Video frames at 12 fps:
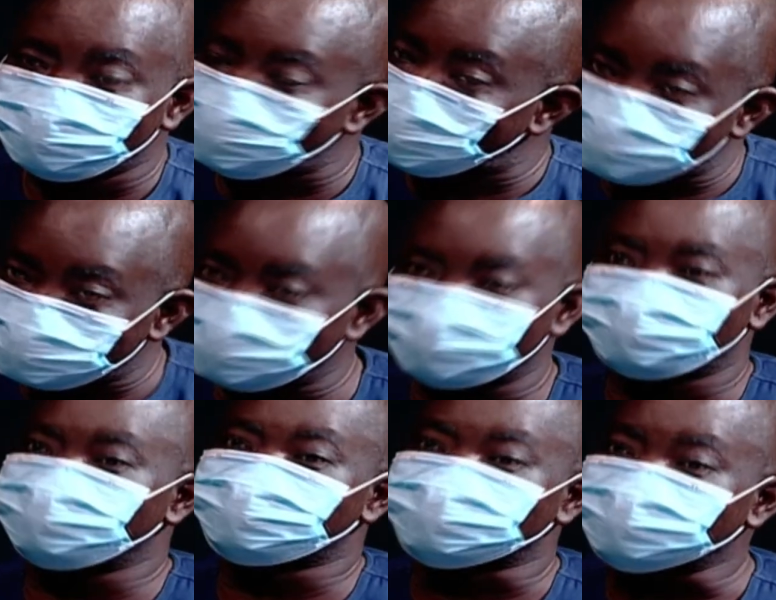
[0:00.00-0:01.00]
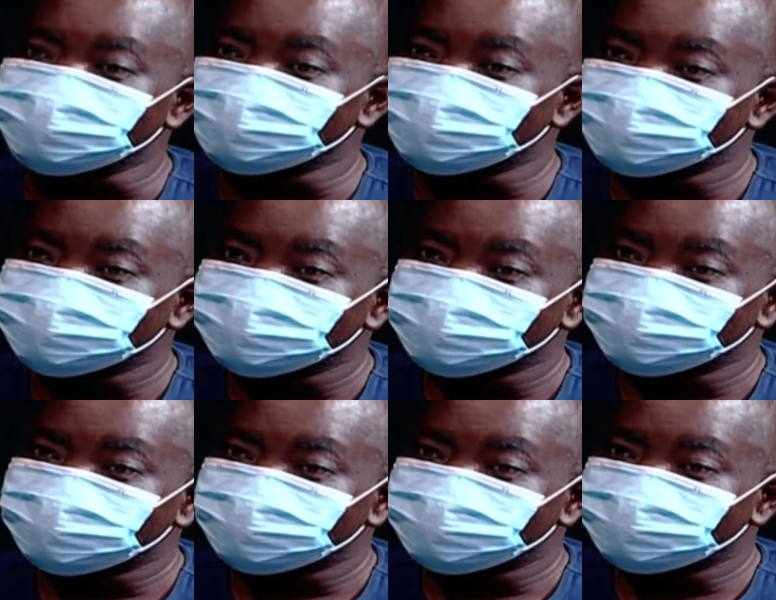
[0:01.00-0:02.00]
in 2020,
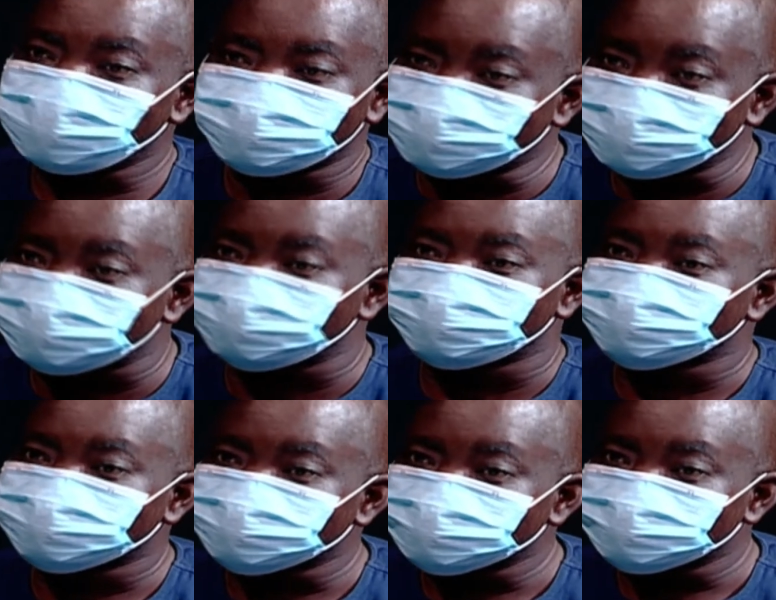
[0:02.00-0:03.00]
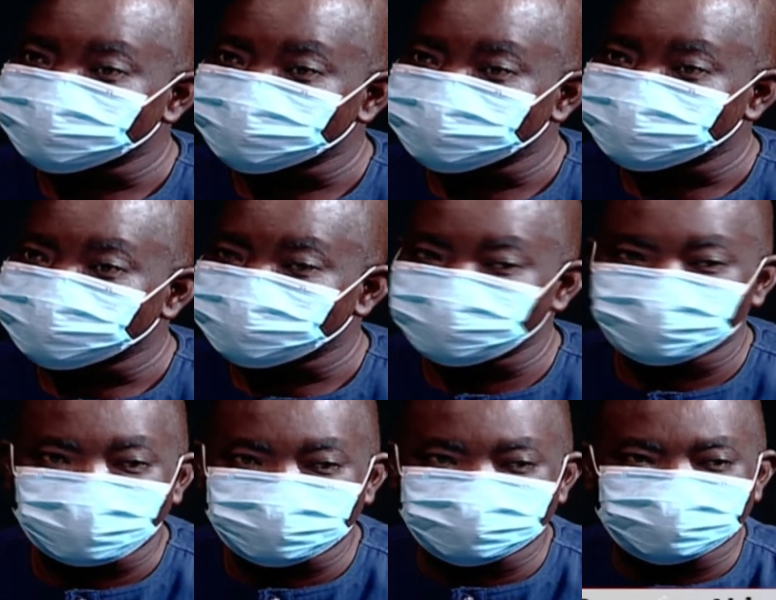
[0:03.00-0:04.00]
that threat and
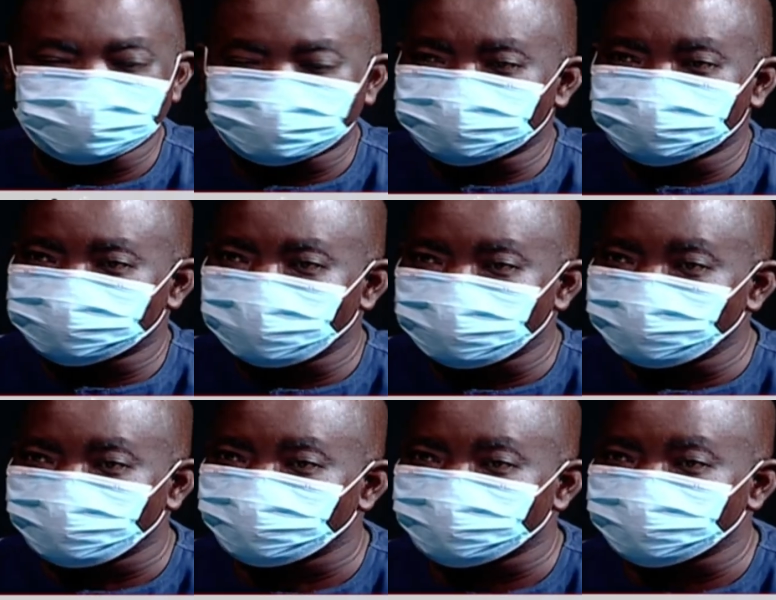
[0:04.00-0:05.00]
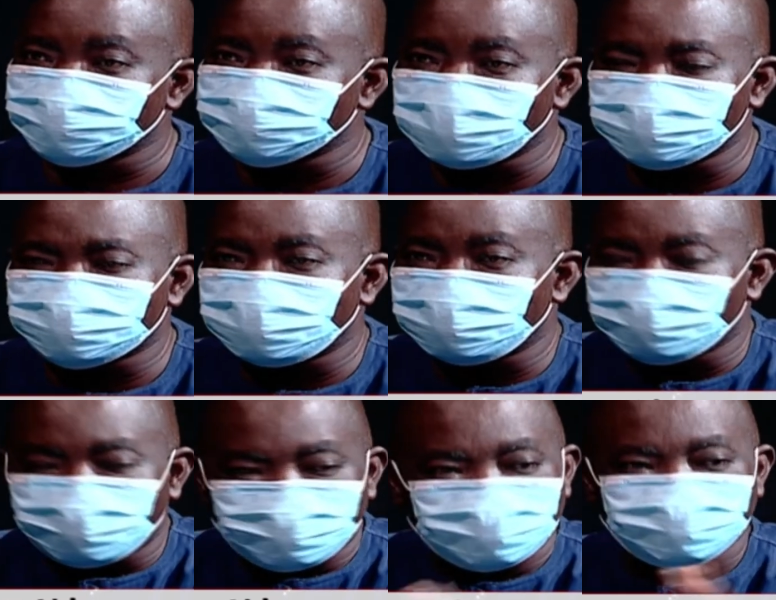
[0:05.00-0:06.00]
that you, you see it as a threat. That kind
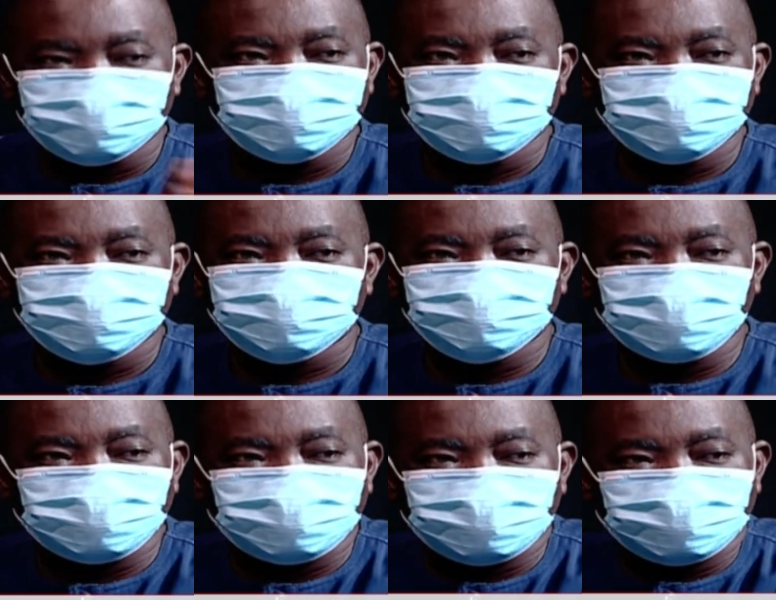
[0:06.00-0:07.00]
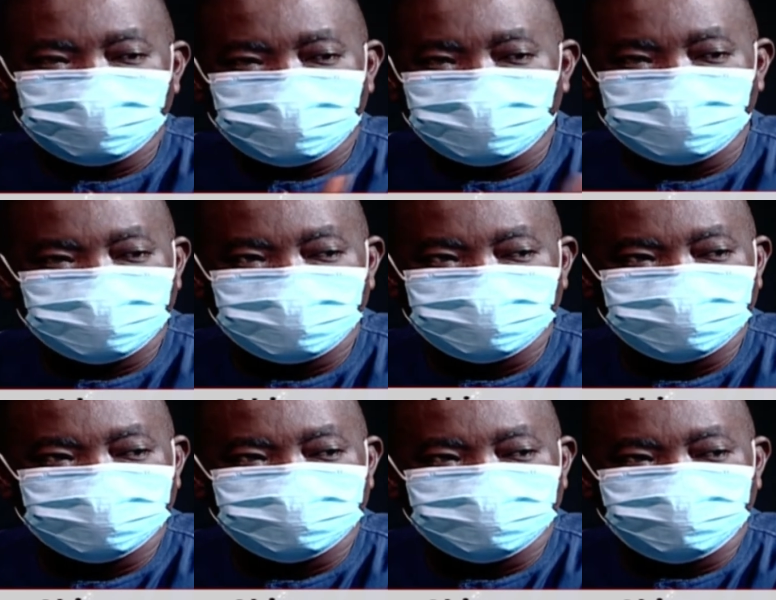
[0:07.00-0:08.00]
of uh, uh, uh, uh
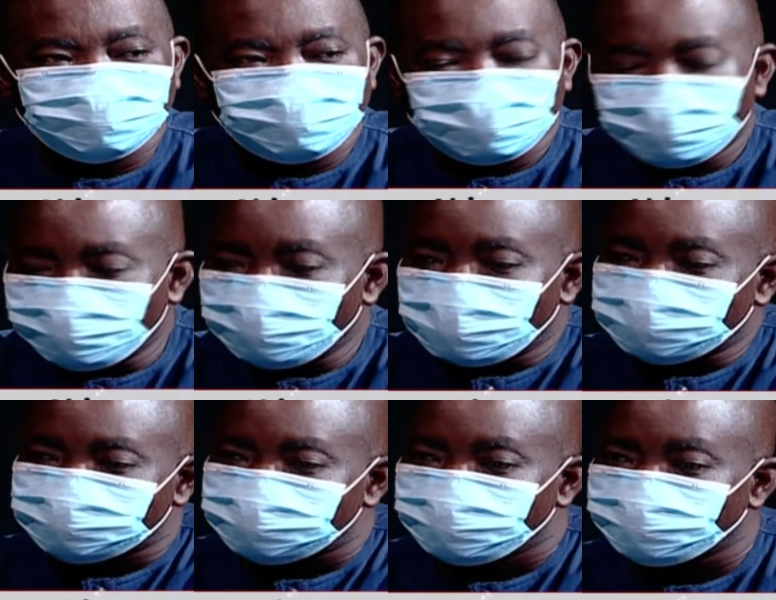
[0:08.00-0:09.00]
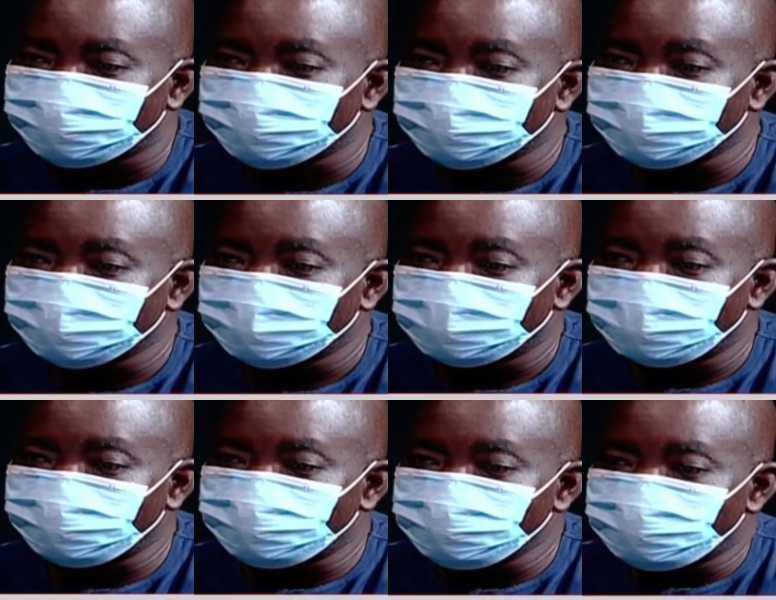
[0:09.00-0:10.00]
behaving as if
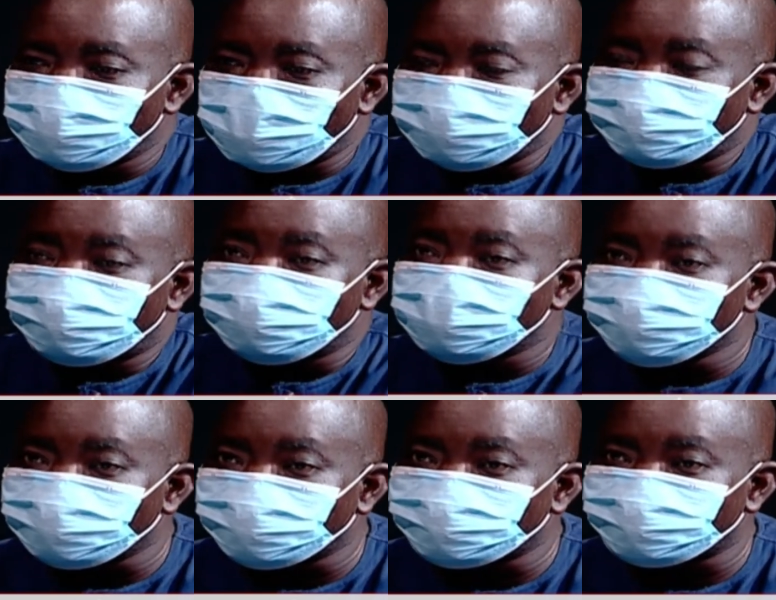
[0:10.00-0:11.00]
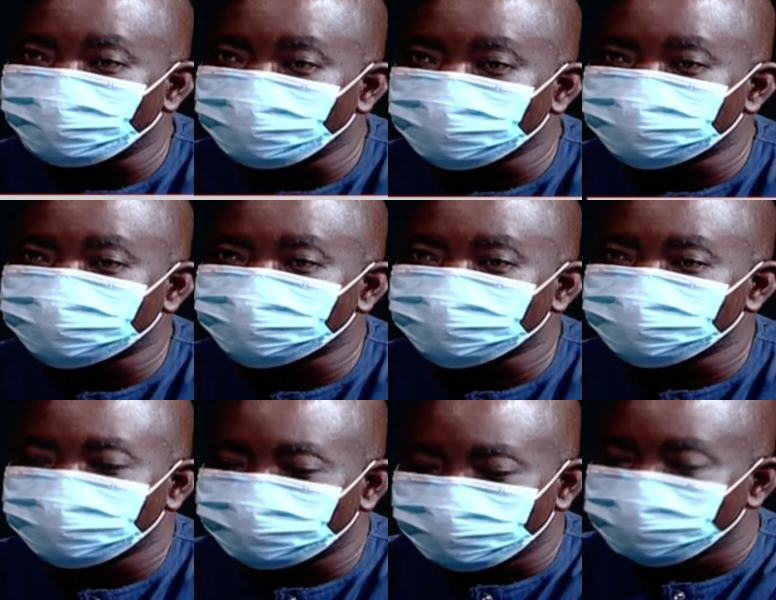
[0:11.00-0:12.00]
uh, people are afraid of what mm.
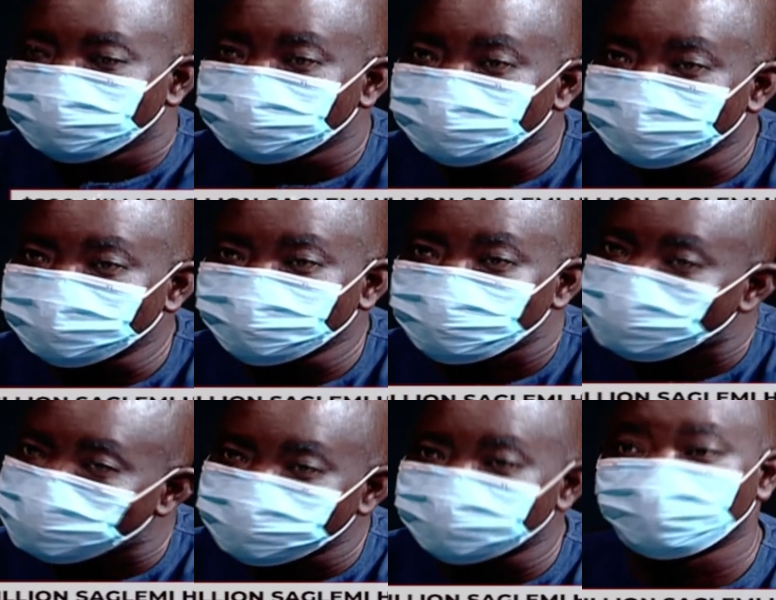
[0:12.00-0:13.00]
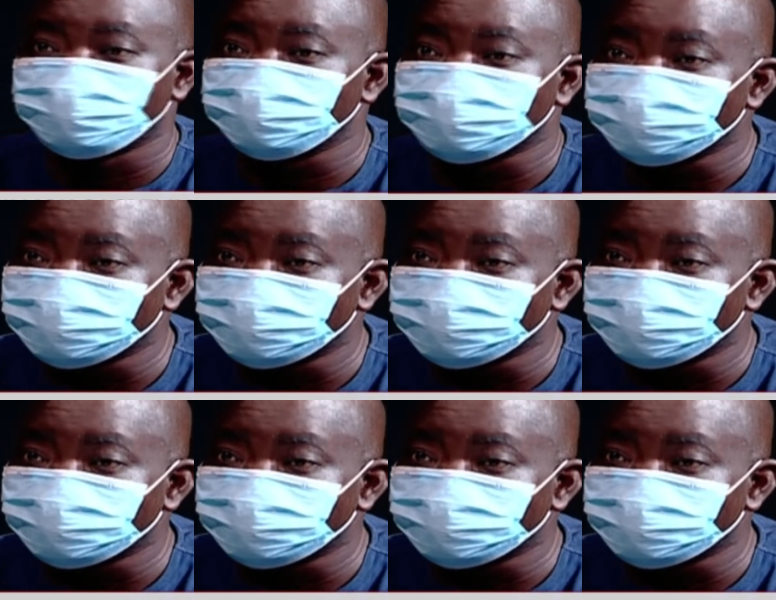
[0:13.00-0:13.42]
he's doing. Nobody is afraid.